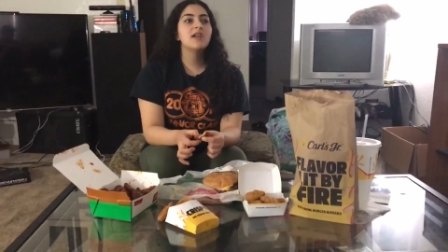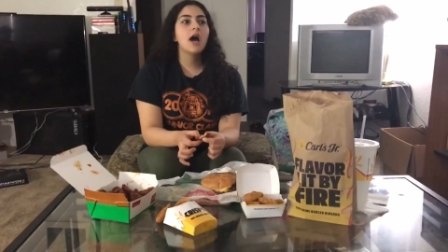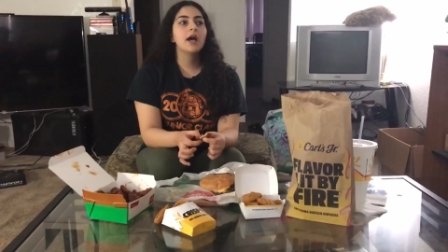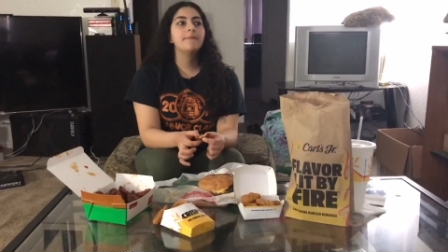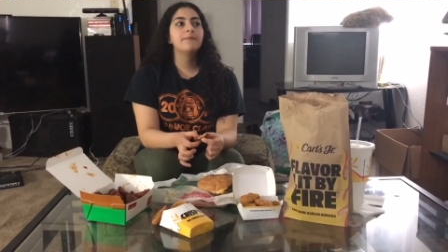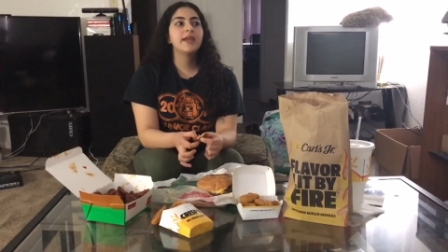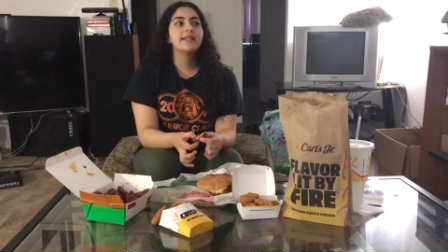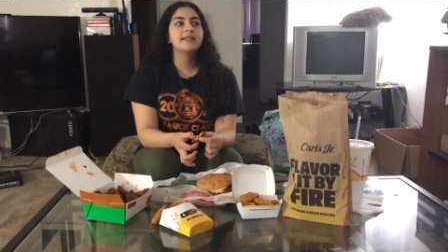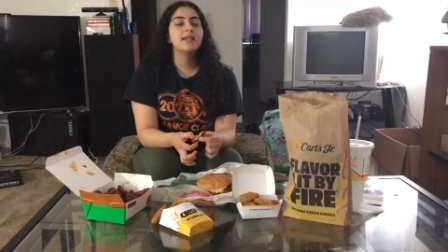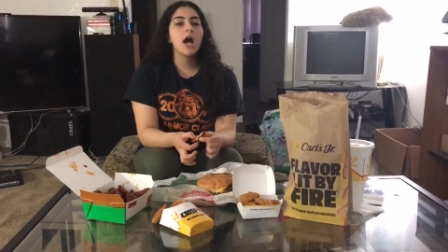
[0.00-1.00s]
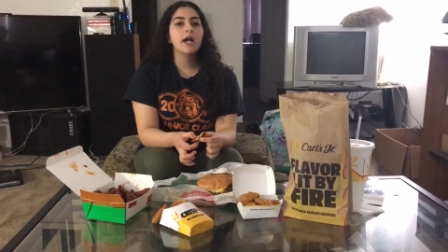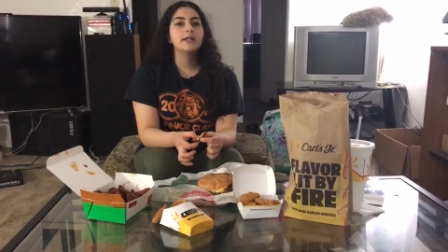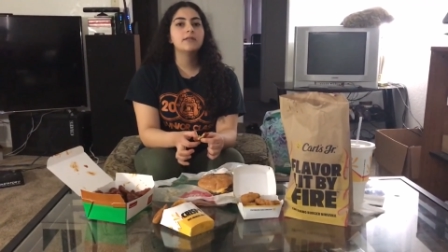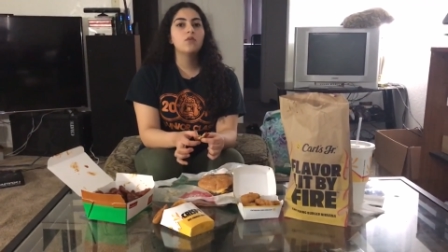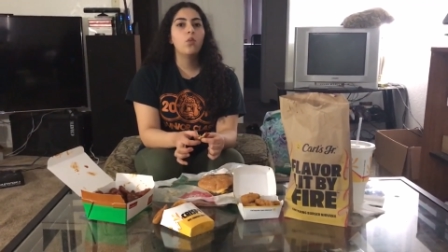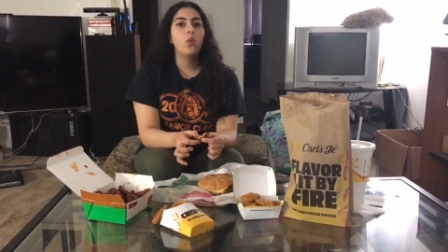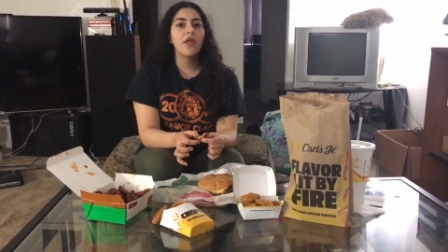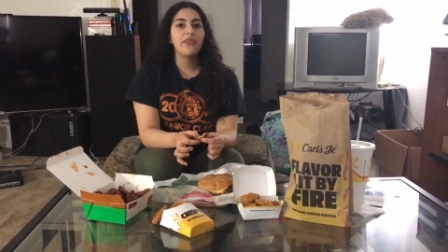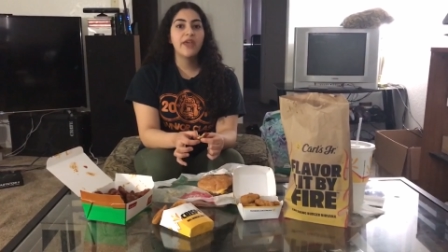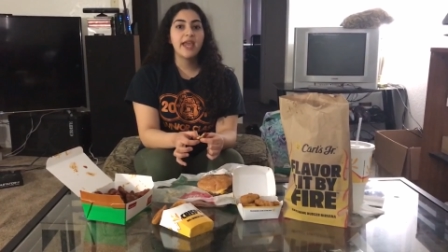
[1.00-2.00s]
not it's not
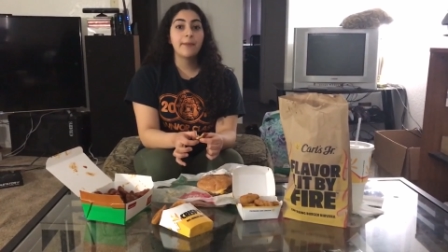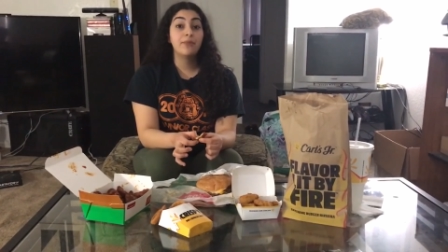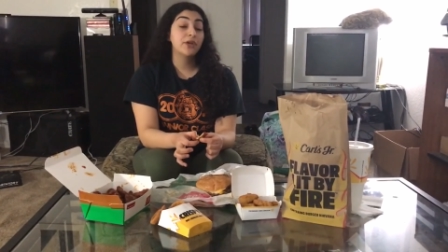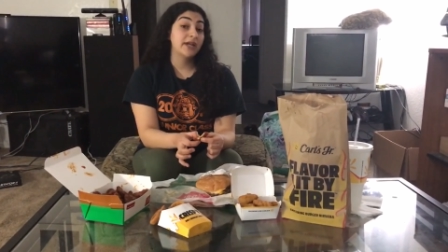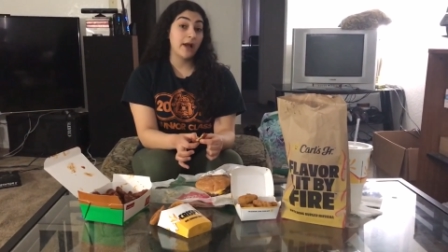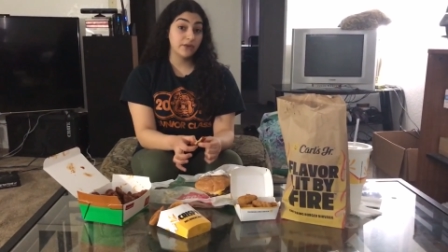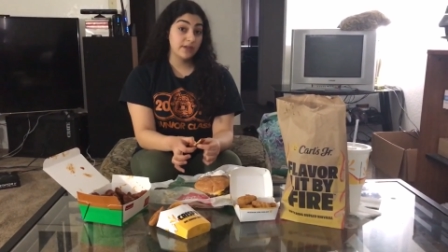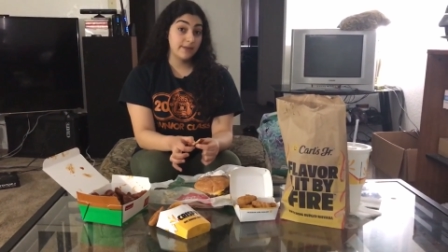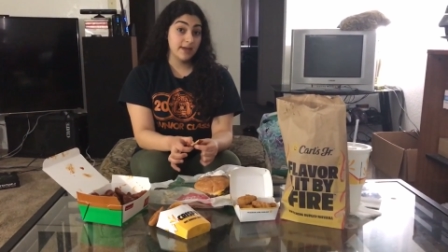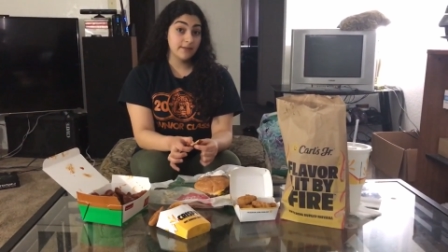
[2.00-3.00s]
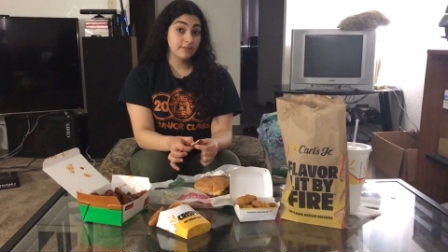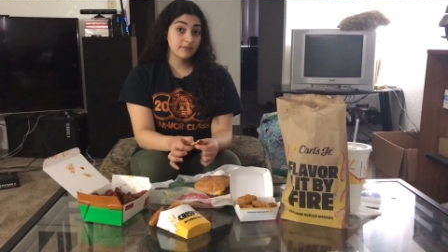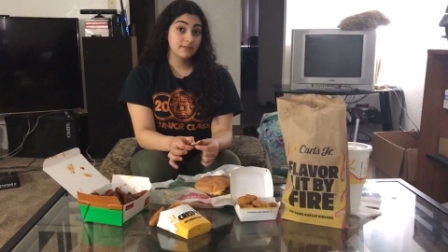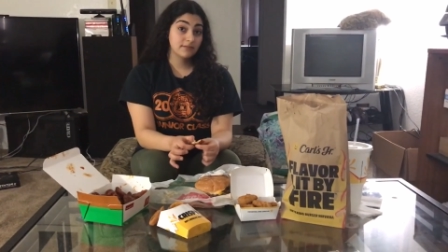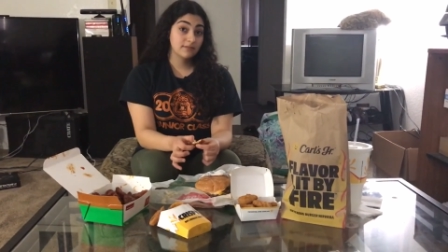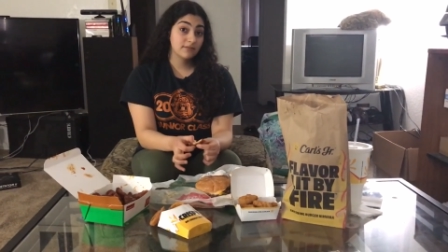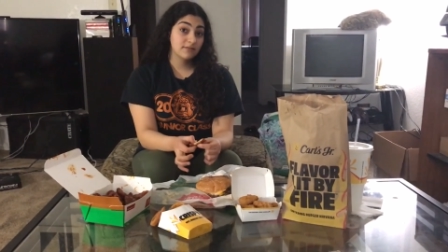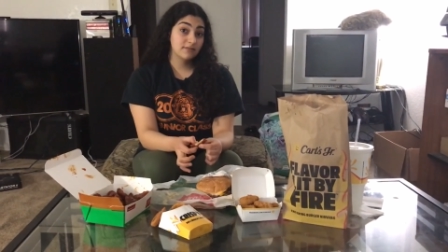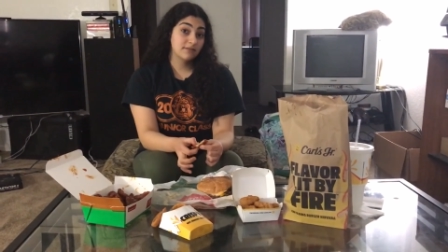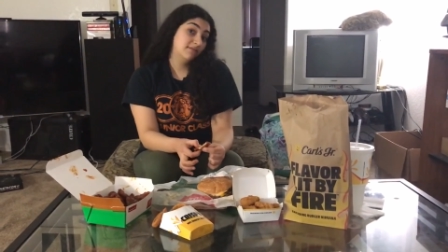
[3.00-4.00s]
what they put it out to be.
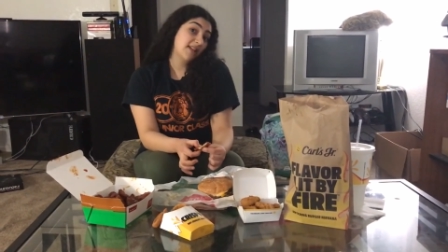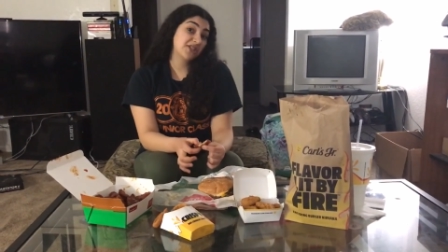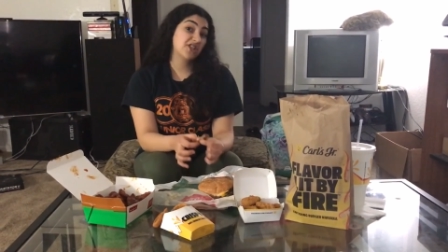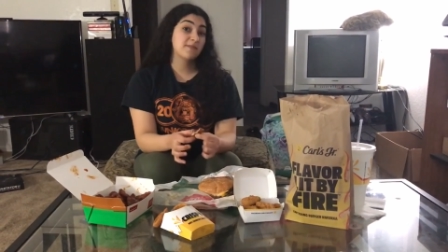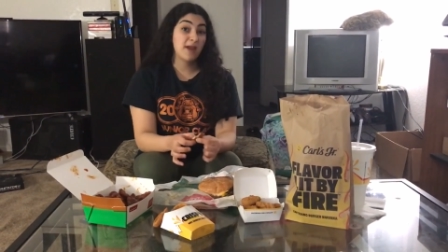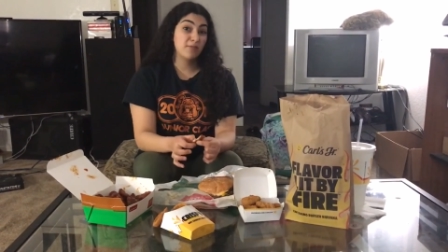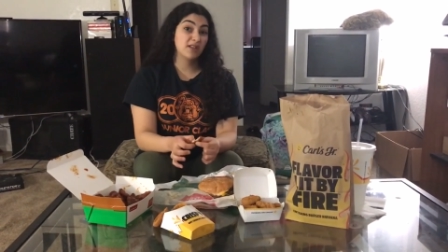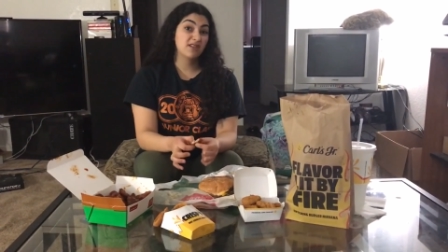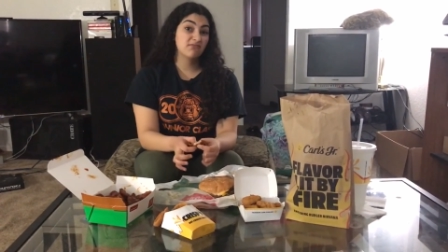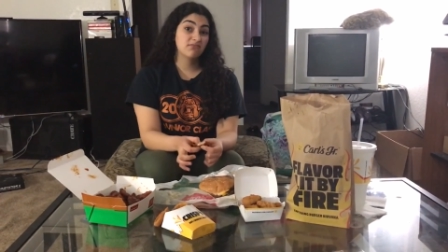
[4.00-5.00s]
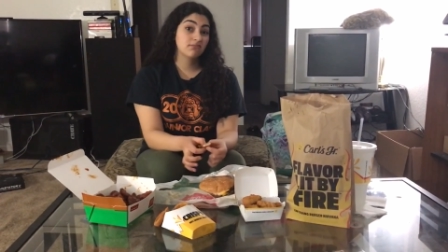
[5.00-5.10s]
That's just my opinion.